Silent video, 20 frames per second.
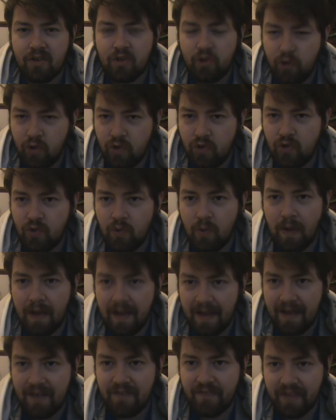Could you
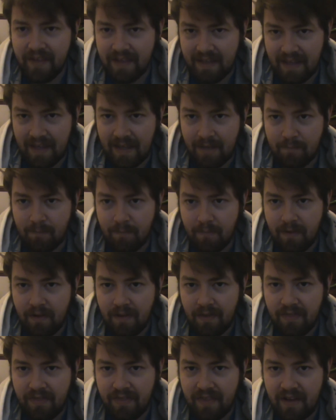have a game
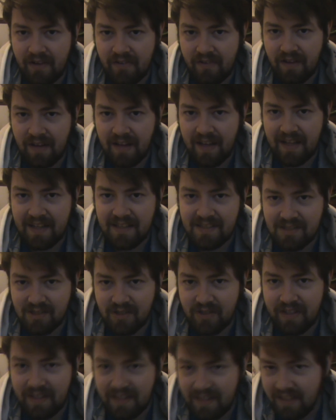that relies
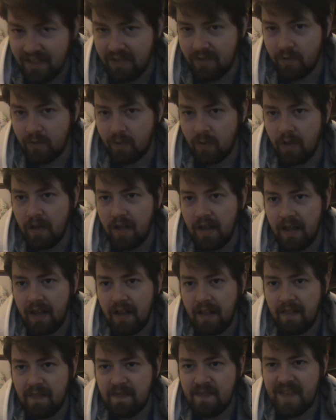on a hero
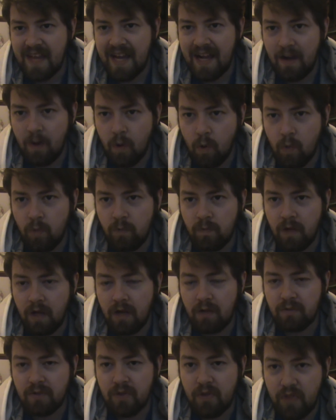that
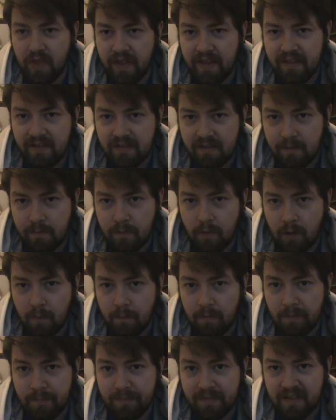outthinks their
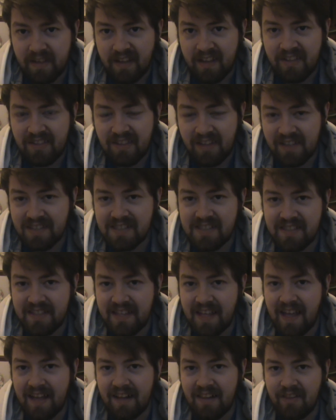problems, doesn't
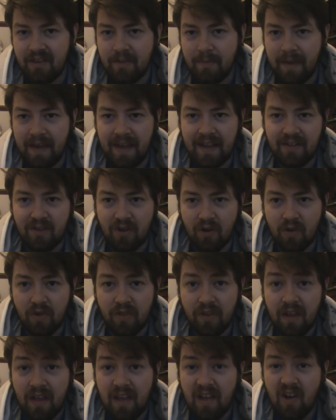tackle them head
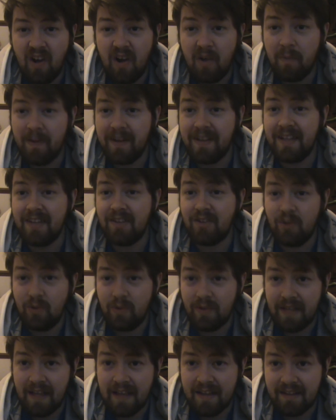on, and when they
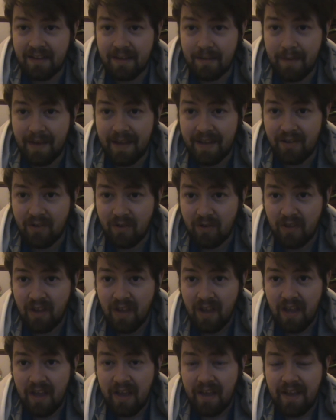do tackle them head on,
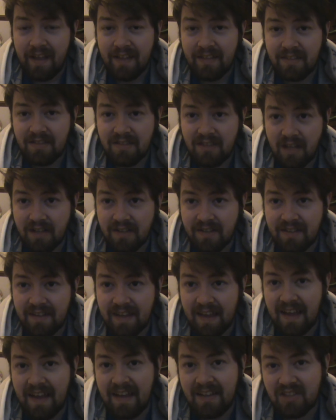doesn't
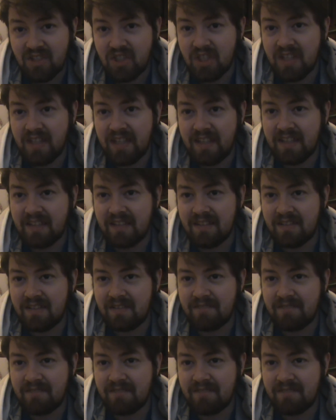actually,